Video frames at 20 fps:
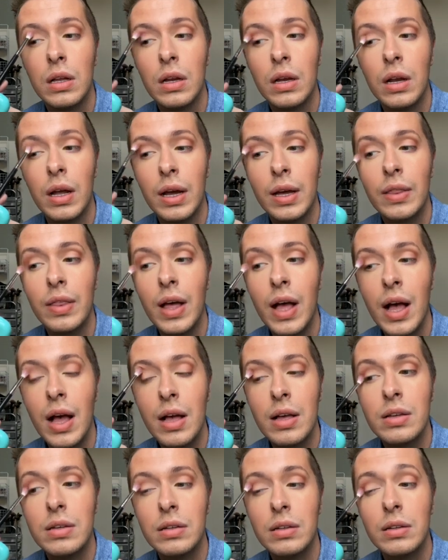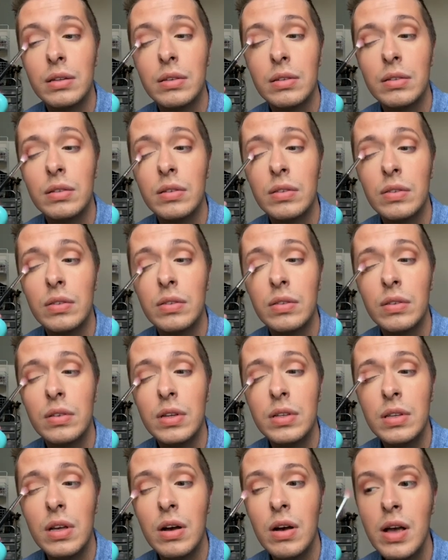Like that.
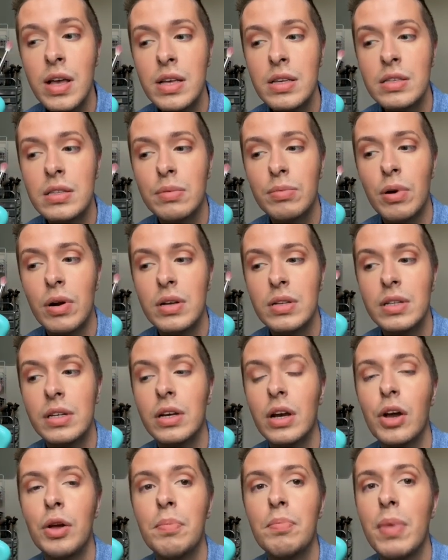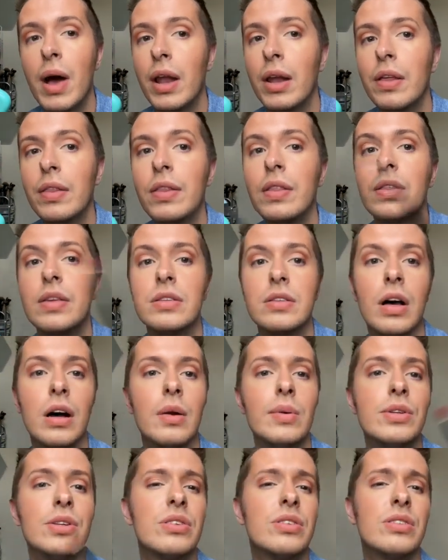This eye is surprisingly going better than this eye,
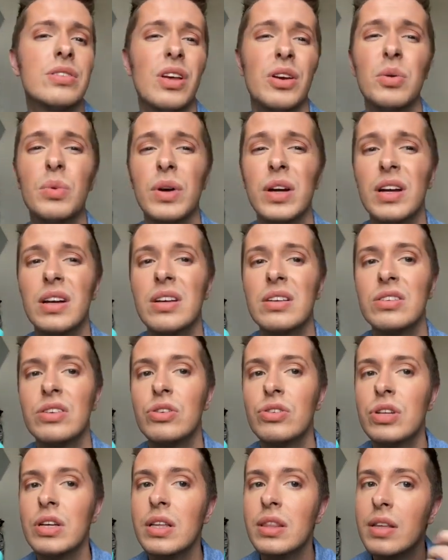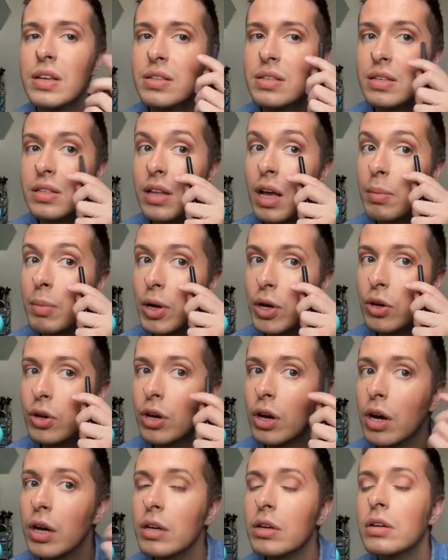which is so weird because usually this is like my good
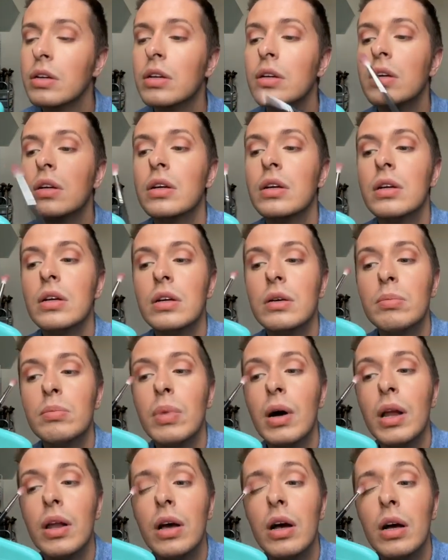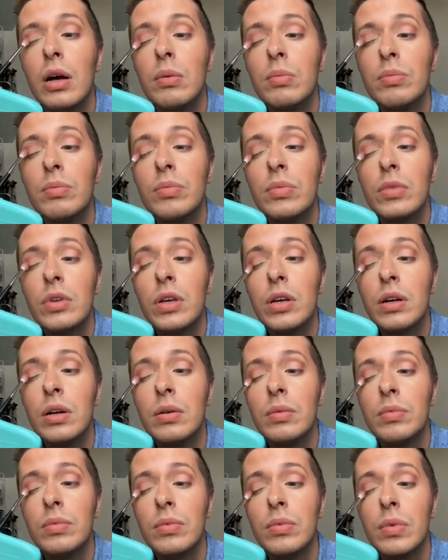eye. But yeah.
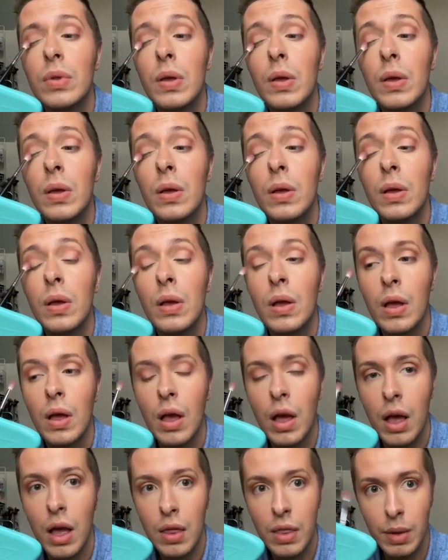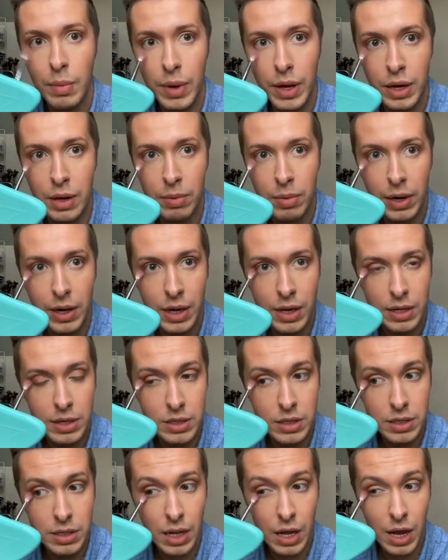And then we're going to bring it
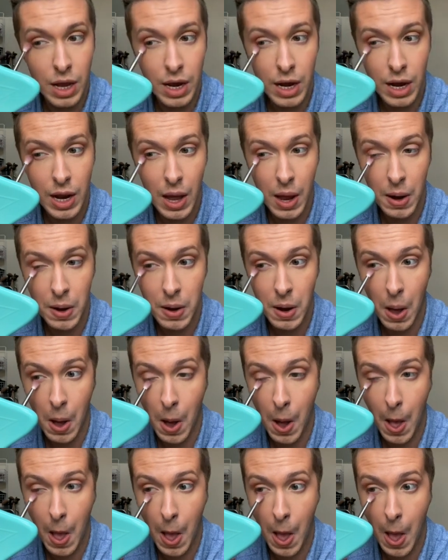slightly under.